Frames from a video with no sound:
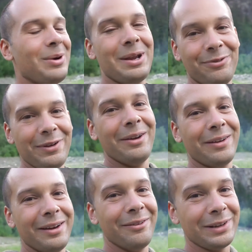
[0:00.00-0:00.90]
found
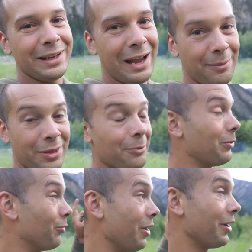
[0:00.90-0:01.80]
another camp that we
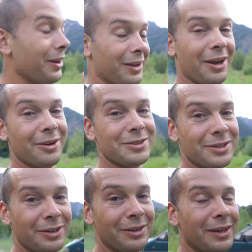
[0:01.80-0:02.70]
were going to go to